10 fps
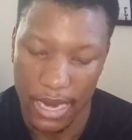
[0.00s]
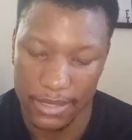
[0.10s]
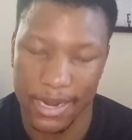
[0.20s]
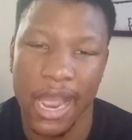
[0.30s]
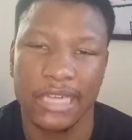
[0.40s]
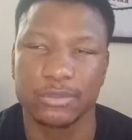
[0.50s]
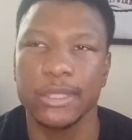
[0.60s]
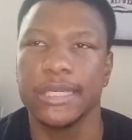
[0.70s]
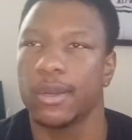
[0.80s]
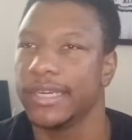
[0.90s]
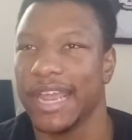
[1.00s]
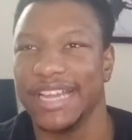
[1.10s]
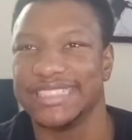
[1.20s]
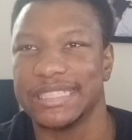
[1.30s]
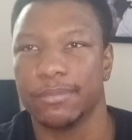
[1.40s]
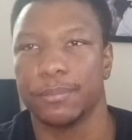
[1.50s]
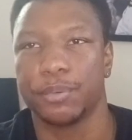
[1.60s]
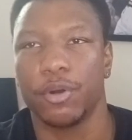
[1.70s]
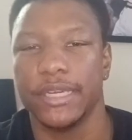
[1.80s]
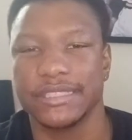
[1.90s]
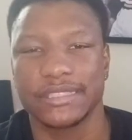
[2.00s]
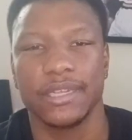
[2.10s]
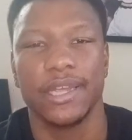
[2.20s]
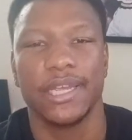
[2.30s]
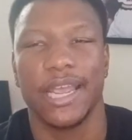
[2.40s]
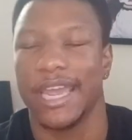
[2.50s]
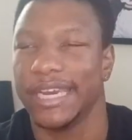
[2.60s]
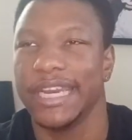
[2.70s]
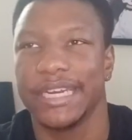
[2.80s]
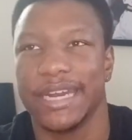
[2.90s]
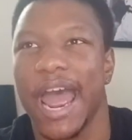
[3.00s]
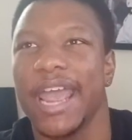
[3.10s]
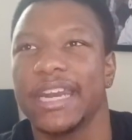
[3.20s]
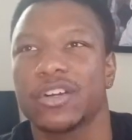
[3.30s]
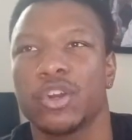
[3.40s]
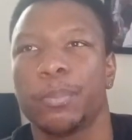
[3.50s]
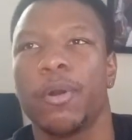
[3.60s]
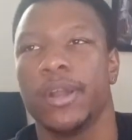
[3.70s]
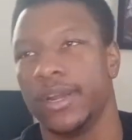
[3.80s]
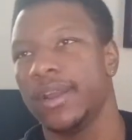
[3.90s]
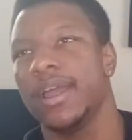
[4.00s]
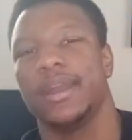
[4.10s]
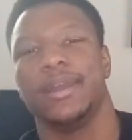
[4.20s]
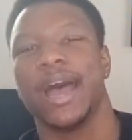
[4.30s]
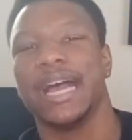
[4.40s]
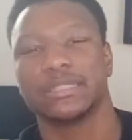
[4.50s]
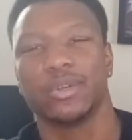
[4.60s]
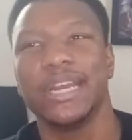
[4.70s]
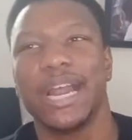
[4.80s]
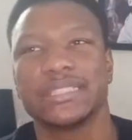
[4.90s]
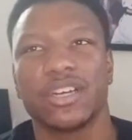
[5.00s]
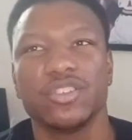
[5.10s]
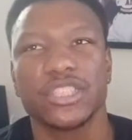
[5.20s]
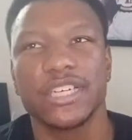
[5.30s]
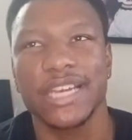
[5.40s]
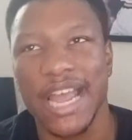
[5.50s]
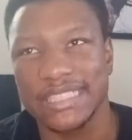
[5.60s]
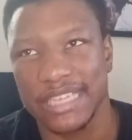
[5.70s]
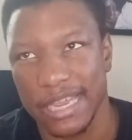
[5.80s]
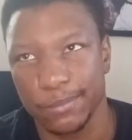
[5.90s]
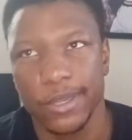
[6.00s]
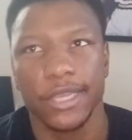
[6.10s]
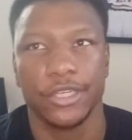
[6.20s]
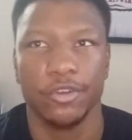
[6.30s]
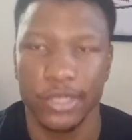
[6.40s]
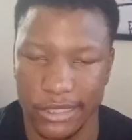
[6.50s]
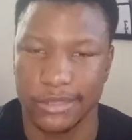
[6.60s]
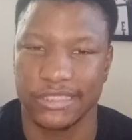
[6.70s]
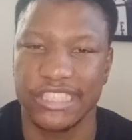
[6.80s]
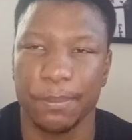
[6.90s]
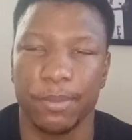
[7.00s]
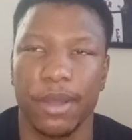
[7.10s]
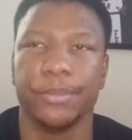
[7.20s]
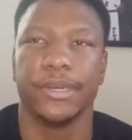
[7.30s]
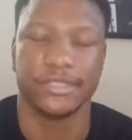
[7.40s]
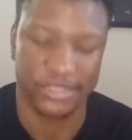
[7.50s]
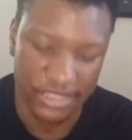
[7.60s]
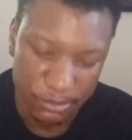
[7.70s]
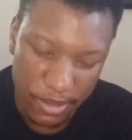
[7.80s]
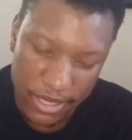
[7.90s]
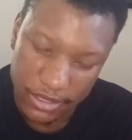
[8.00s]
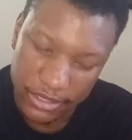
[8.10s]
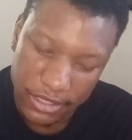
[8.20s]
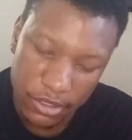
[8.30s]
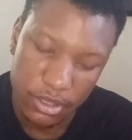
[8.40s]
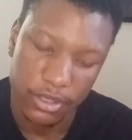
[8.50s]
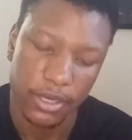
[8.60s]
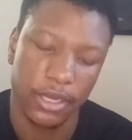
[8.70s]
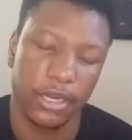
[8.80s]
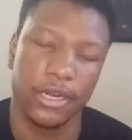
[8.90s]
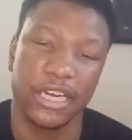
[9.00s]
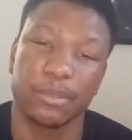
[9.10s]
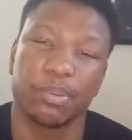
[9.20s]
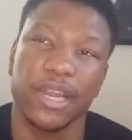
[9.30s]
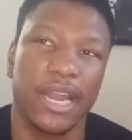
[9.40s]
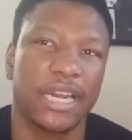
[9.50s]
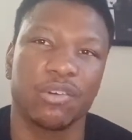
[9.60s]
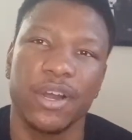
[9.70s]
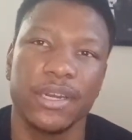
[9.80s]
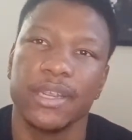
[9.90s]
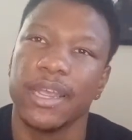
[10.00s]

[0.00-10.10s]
Naz Reid only had 7 points, and he did not hit a three-pointer. Naz Reid, I told you the last game, you needed to step up. You're the 6th man of the year. You need to play like one.